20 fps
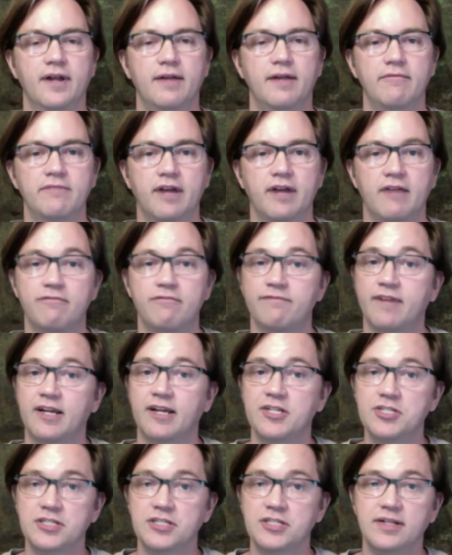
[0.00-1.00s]
I've
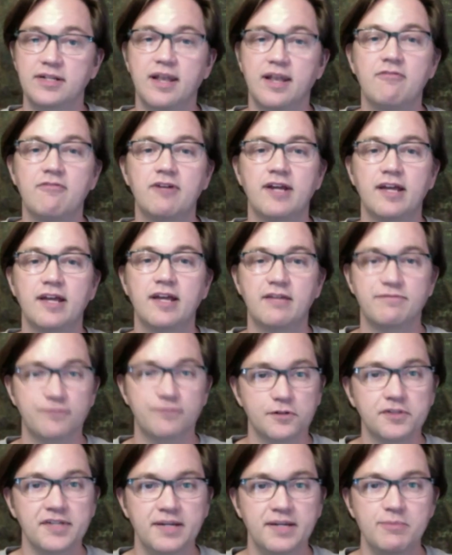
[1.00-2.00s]
actually never had a
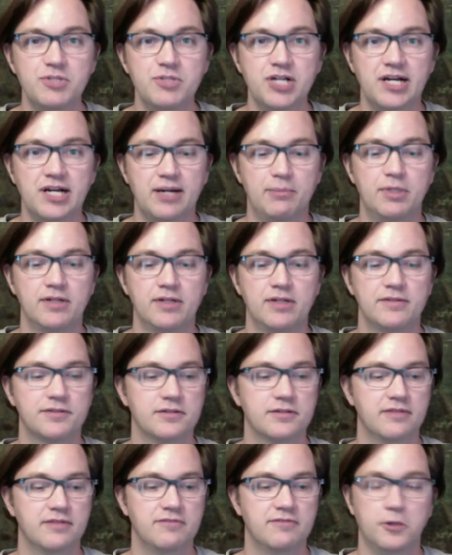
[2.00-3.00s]
full-time job, so I've
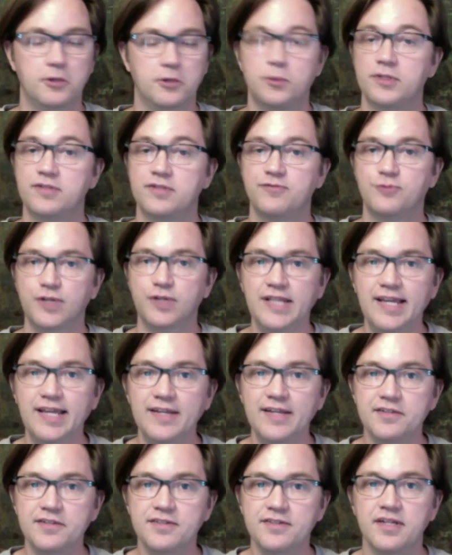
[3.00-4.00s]
always
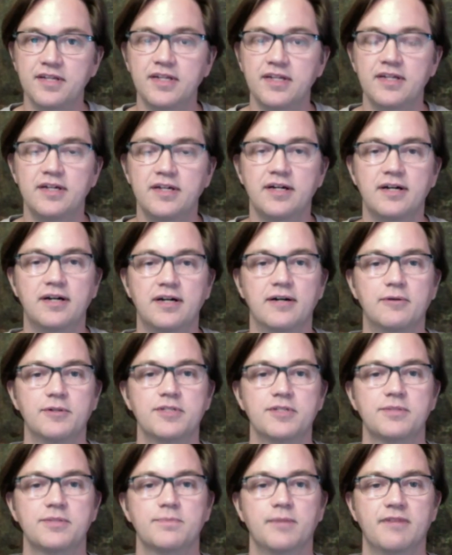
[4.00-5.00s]
freelanced. Uh, which
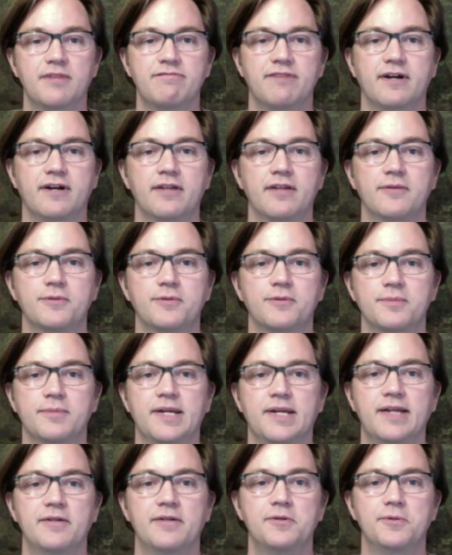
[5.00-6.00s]
my father was a man
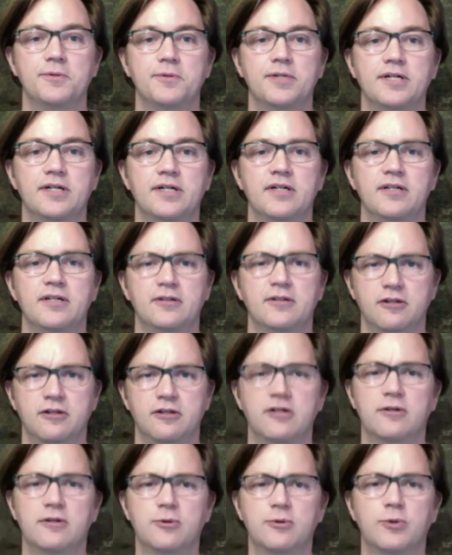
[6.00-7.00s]
who, uh, you know, he
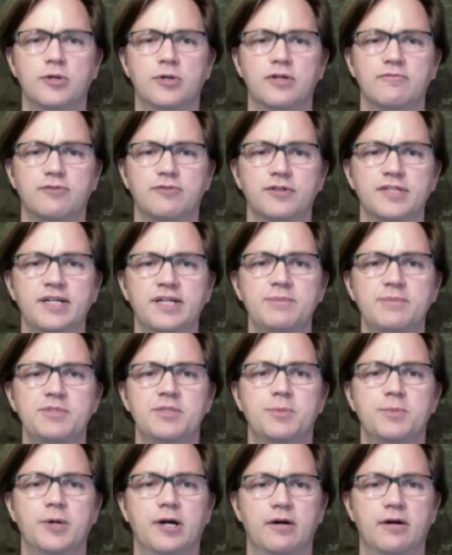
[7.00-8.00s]
worked full time
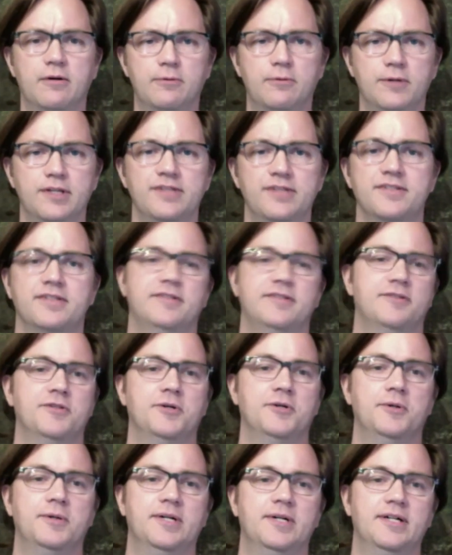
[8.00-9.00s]
somewhere always. So
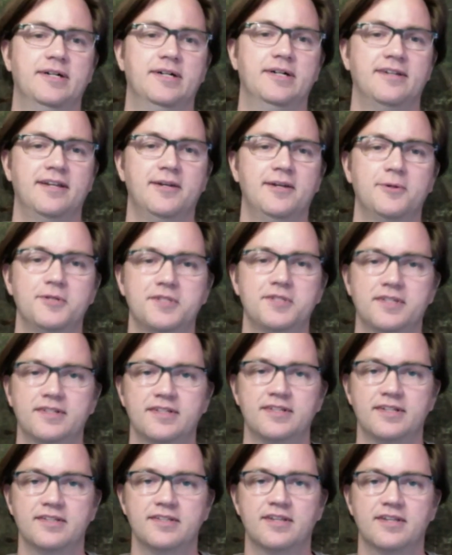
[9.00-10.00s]
uh, he always thinks
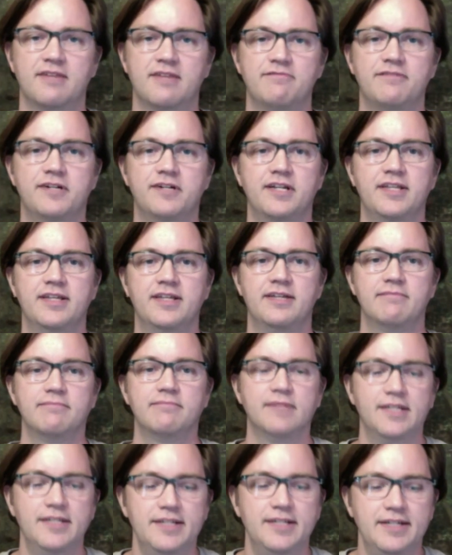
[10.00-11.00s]
that's kind of funny
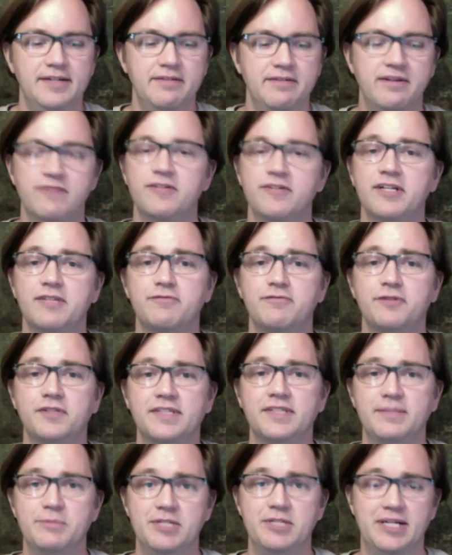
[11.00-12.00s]
that never had a full time
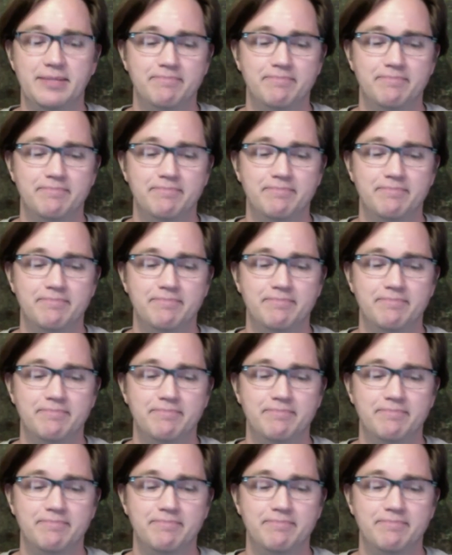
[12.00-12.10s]
job.